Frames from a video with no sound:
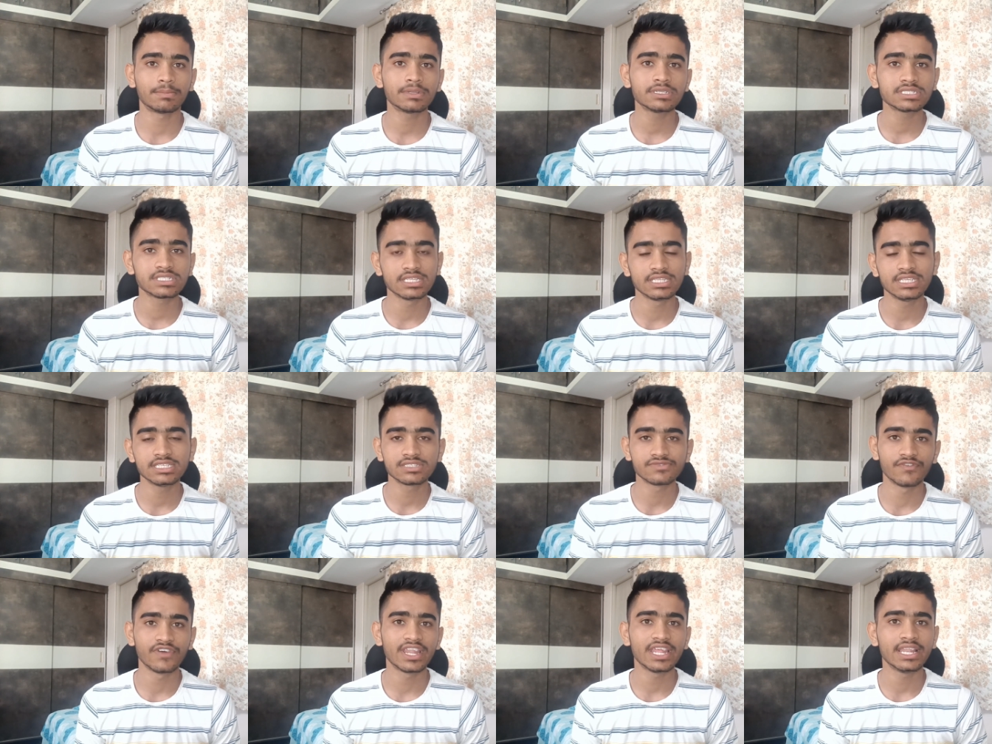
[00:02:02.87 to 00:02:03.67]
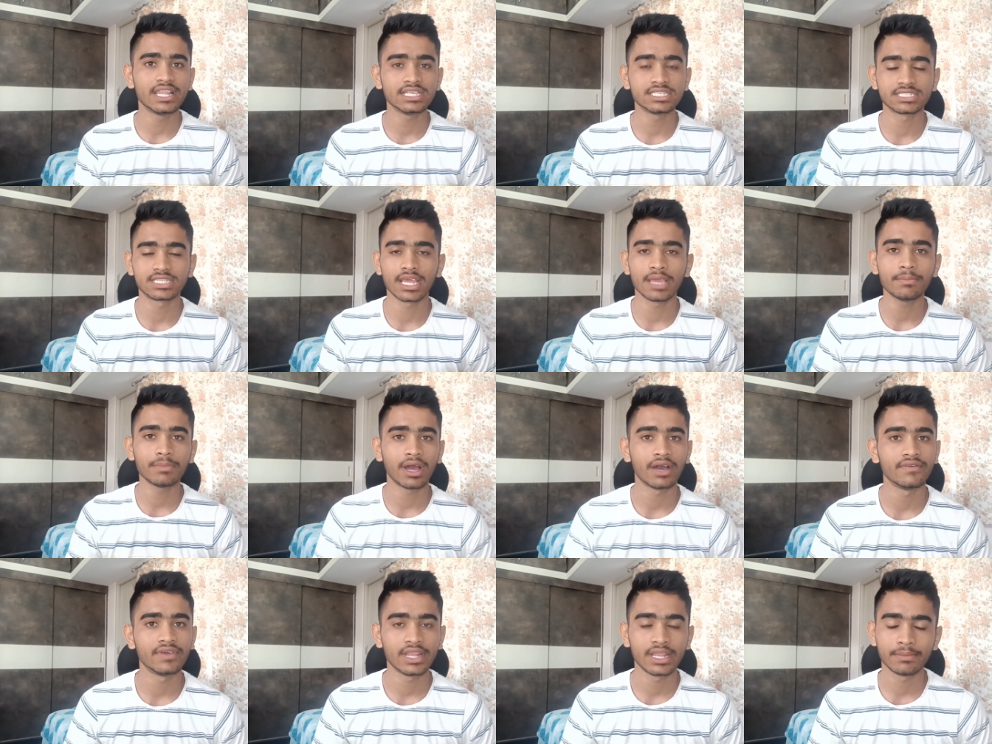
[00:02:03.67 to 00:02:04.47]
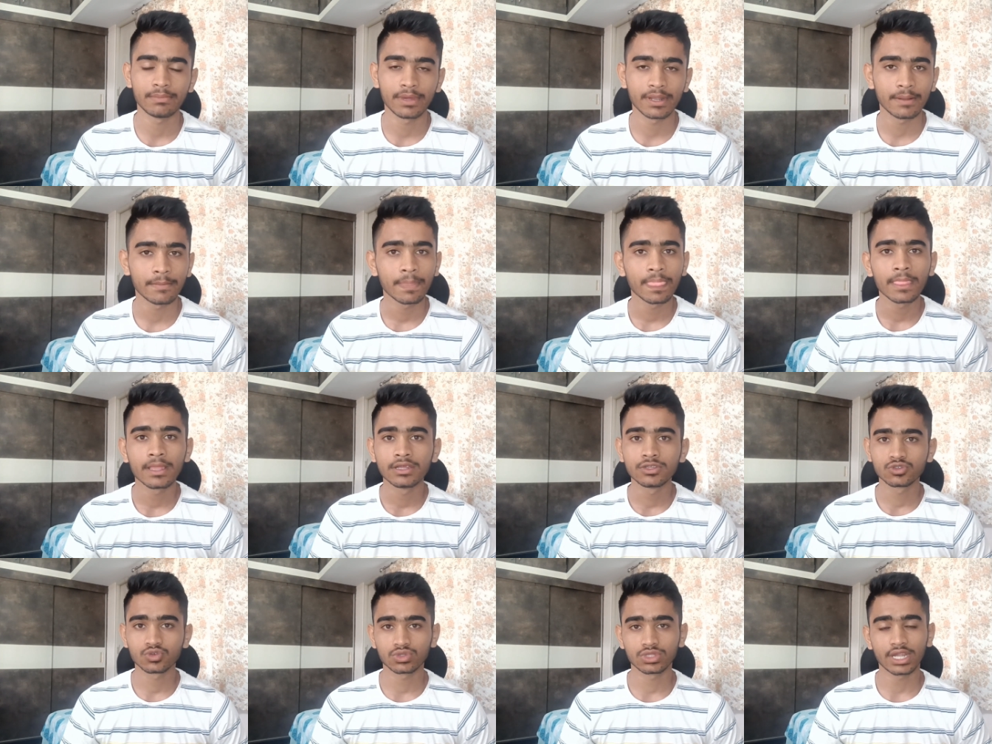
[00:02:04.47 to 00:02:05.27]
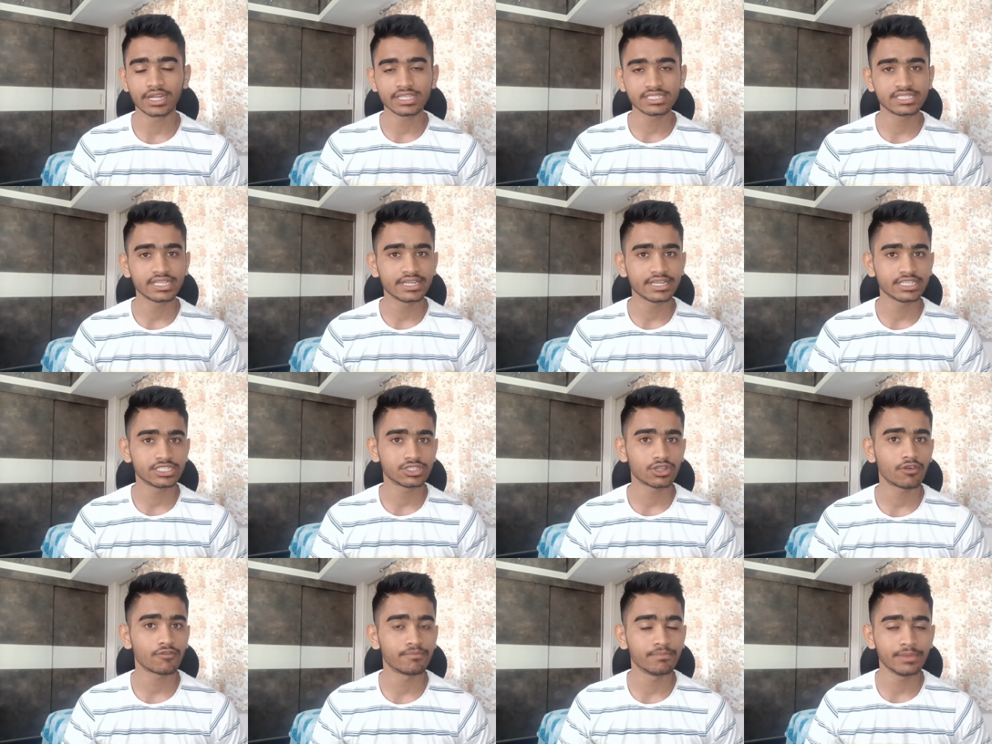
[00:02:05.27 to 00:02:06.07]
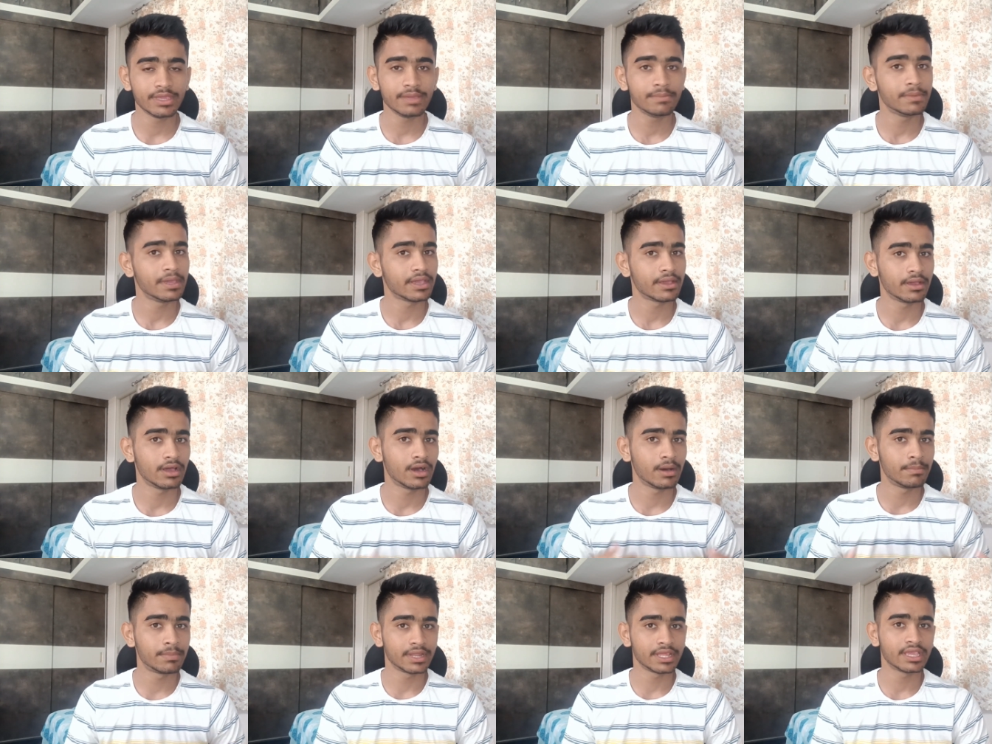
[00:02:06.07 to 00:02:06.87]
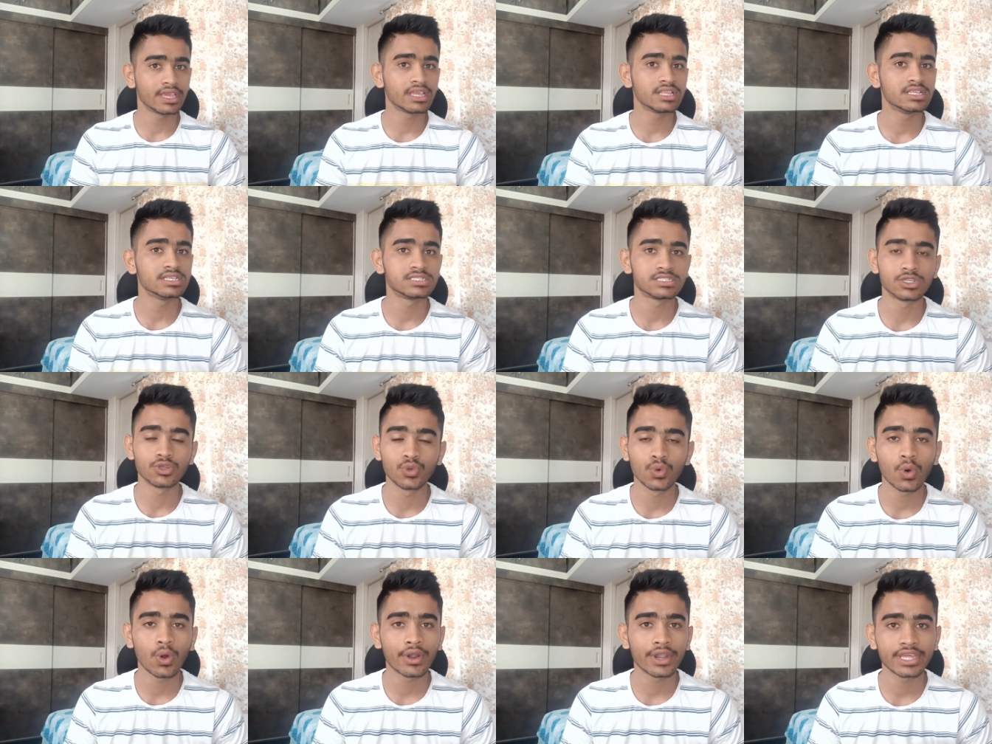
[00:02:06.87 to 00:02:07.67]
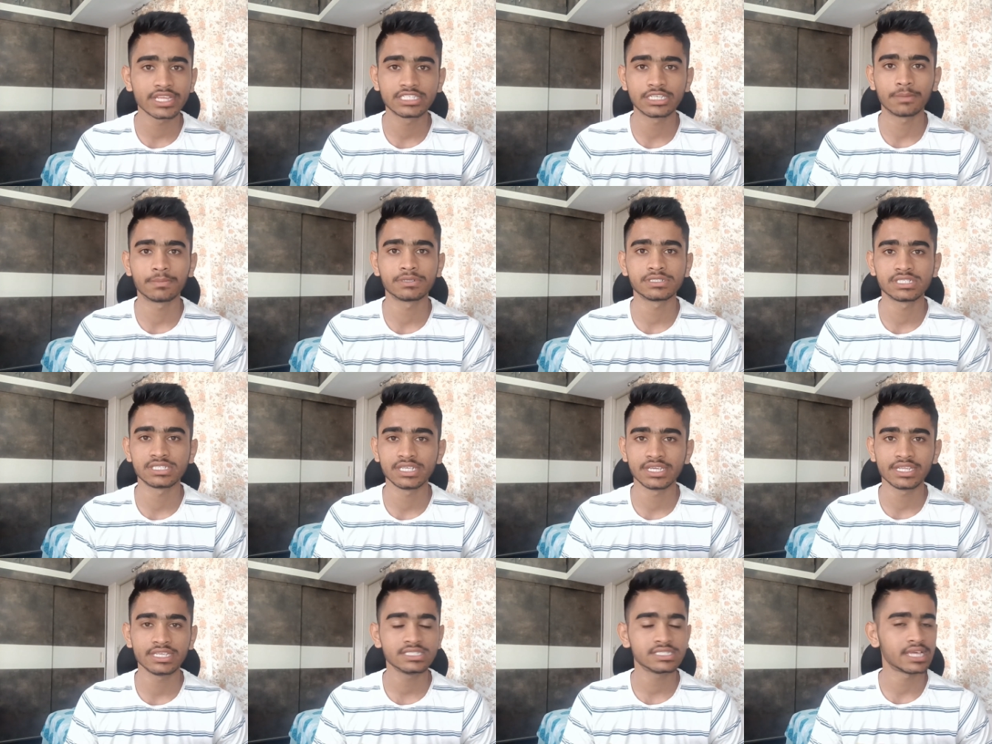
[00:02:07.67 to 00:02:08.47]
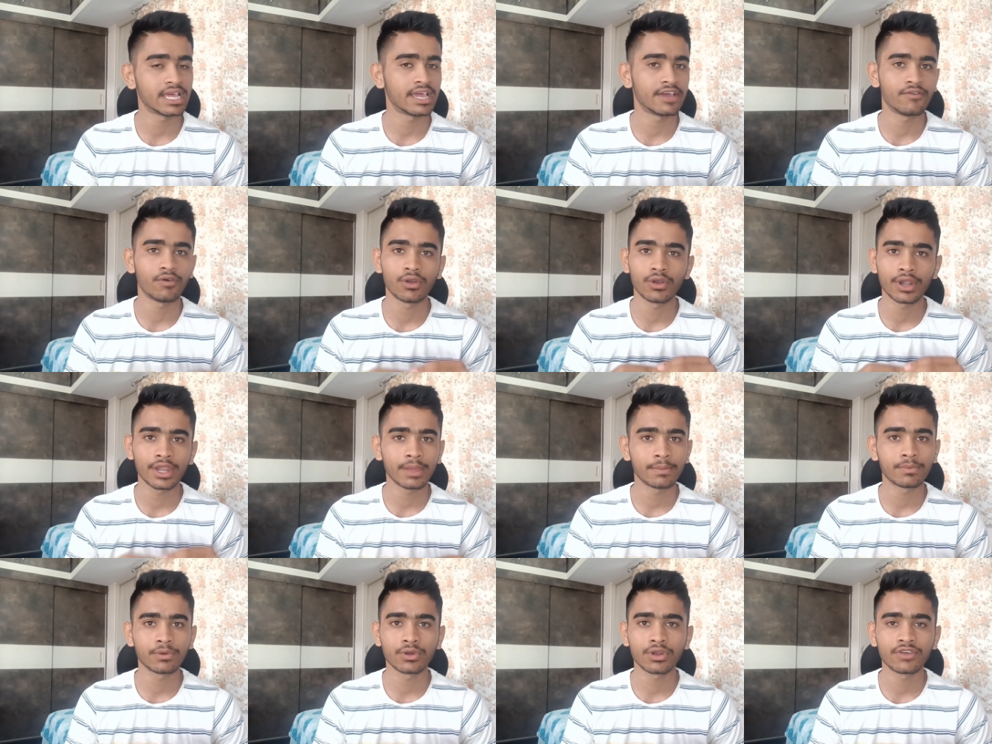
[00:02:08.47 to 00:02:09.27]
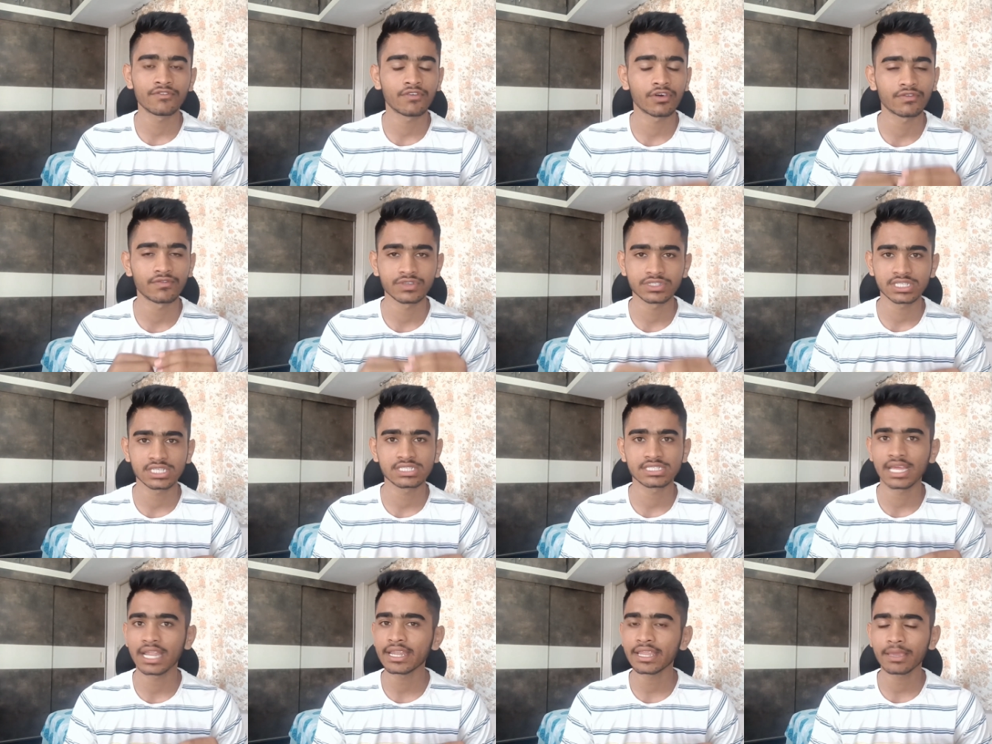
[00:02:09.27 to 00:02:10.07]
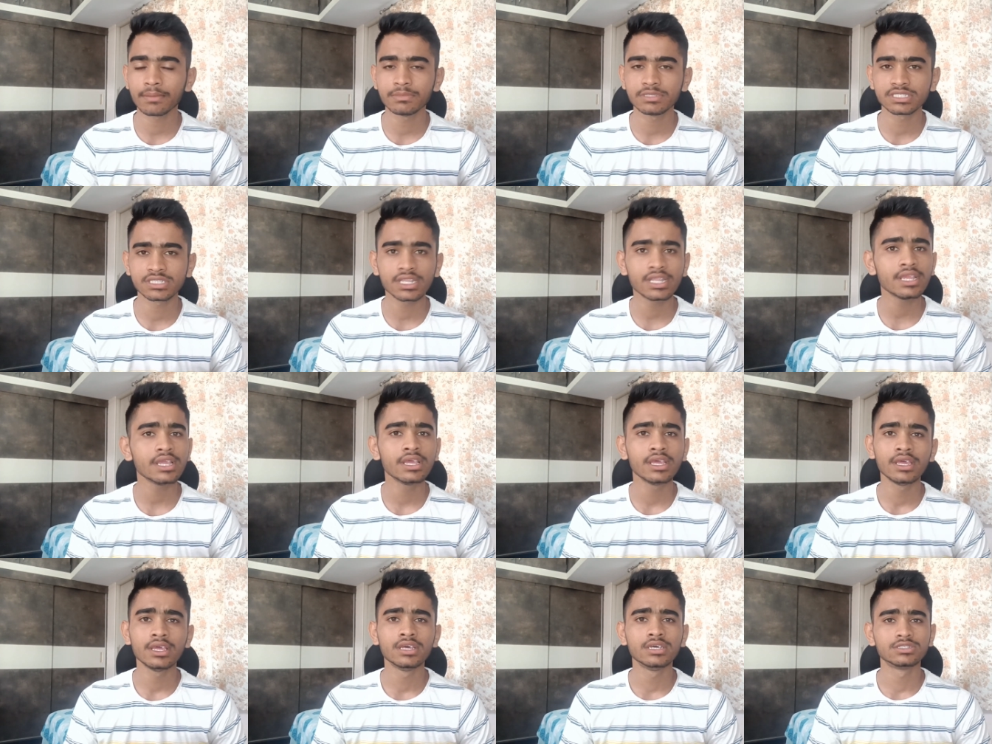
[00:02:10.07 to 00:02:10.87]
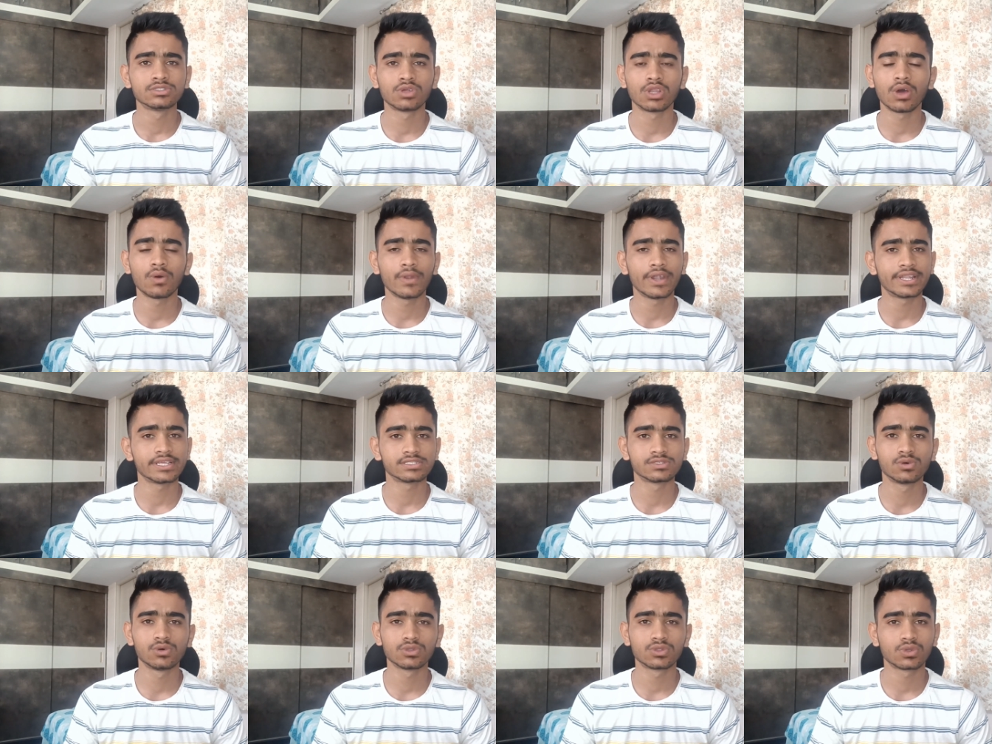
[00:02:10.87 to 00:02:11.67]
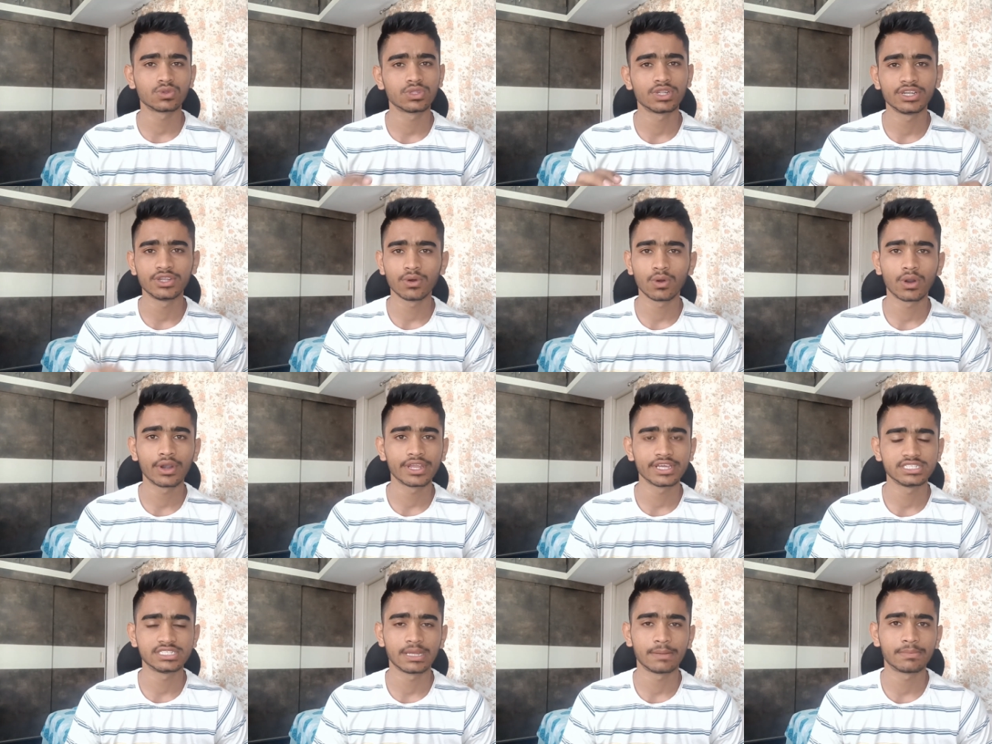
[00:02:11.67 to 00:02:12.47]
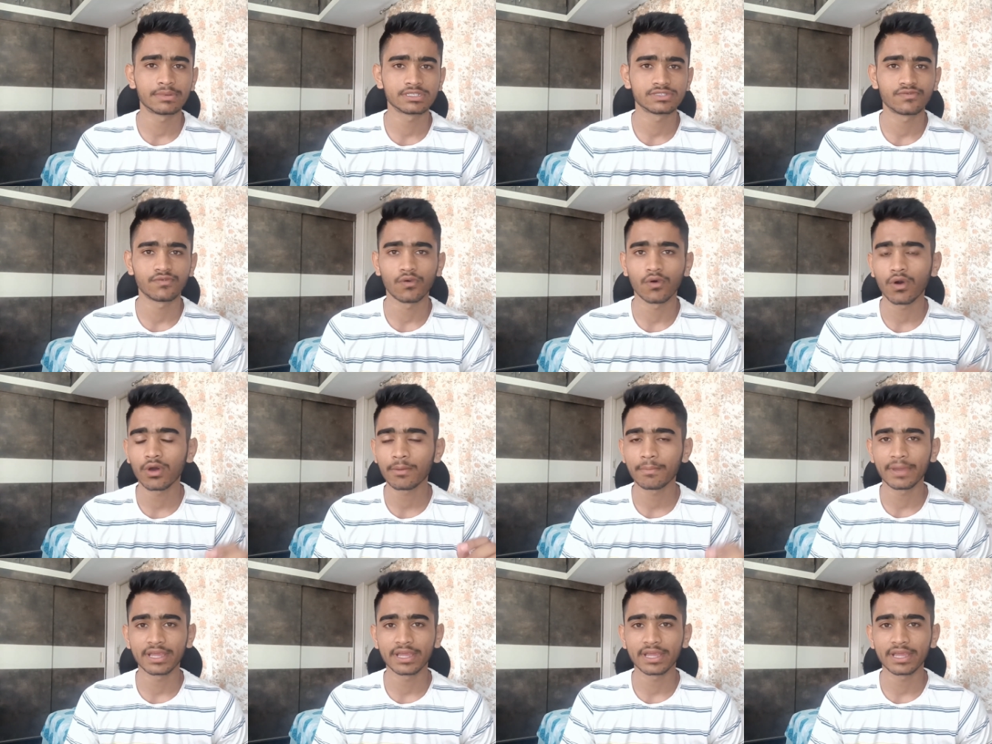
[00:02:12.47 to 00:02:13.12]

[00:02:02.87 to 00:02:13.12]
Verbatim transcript: chapters in this very less time available. So that is intention of me uh, bringing this do or die chapter series I have already uploaded for physics and chemistry. So now let us go through the do or die chapters for